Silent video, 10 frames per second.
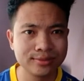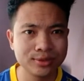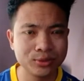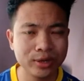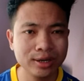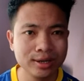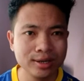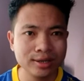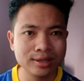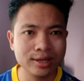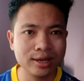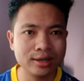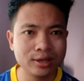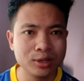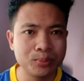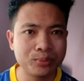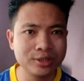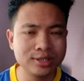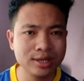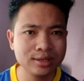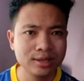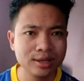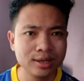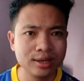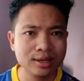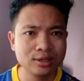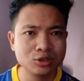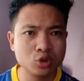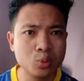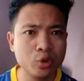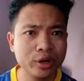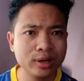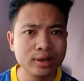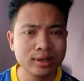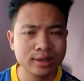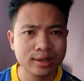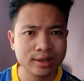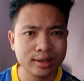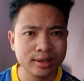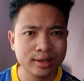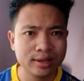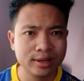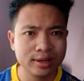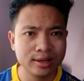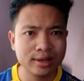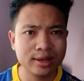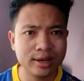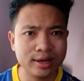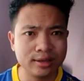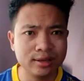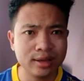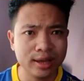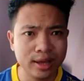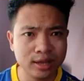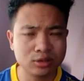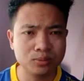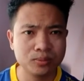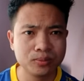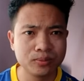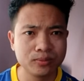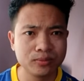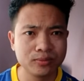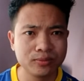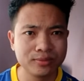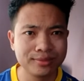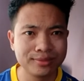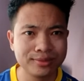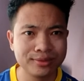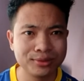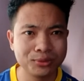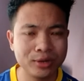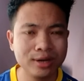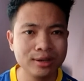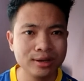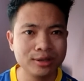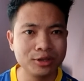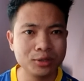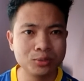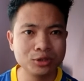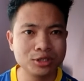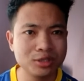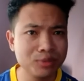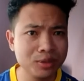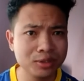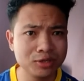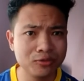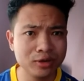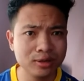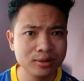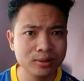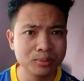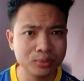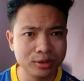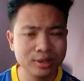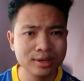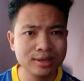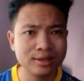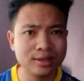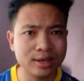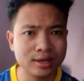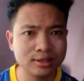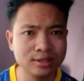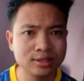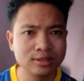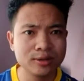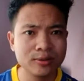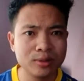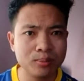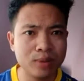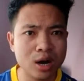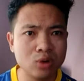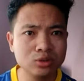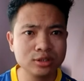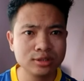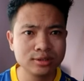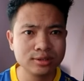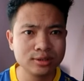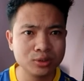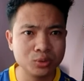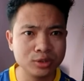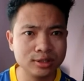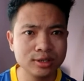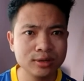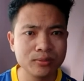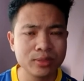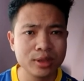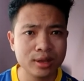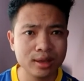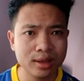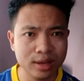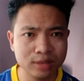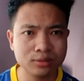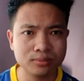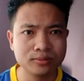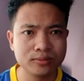right? They are present somewhere at the atom, right? Their position may be different, but they are just bound with the atom